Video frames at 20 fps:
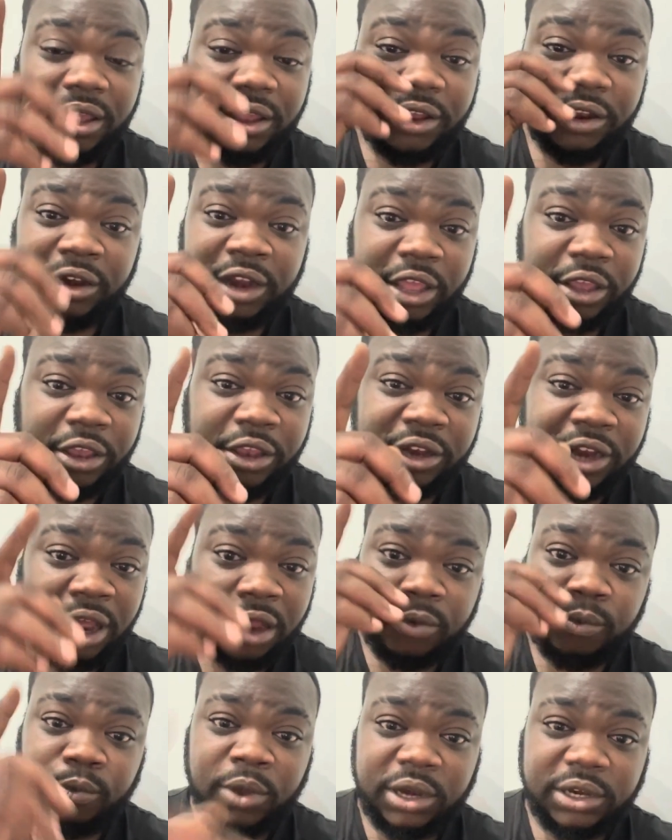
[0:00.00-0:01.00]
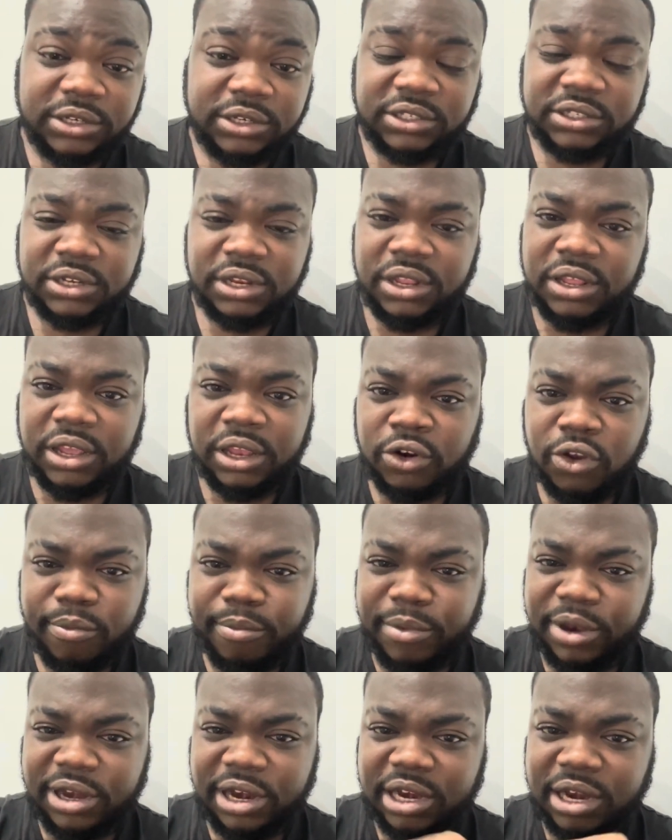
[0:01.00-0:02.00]
and let you down once. It don't
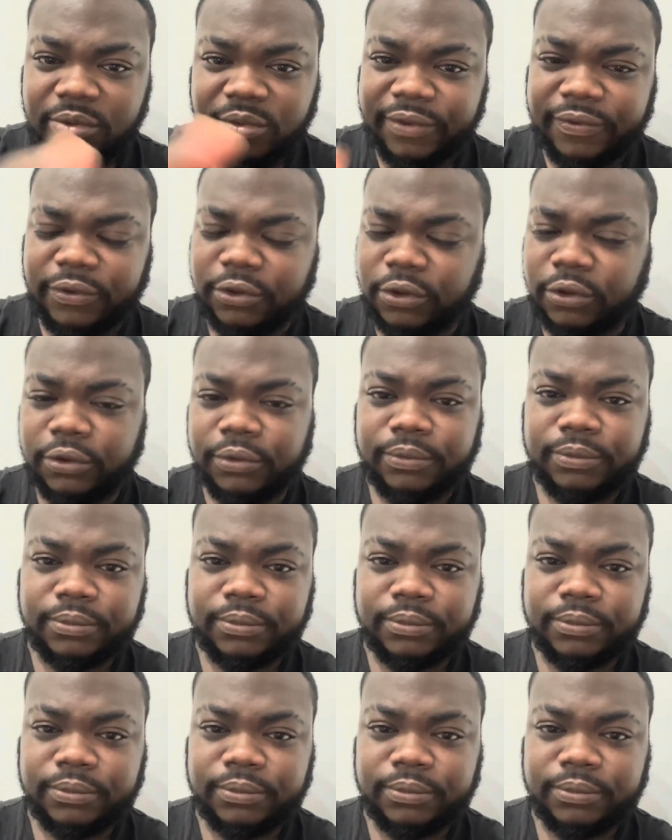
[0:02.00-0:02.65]
mean that they're with you.